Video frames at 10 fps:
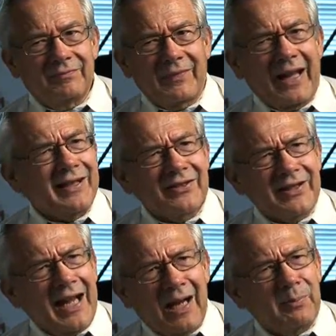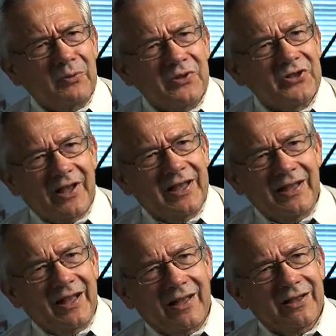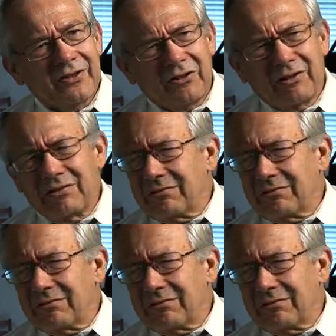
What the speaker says: that doesn't happen with psychedelics. Or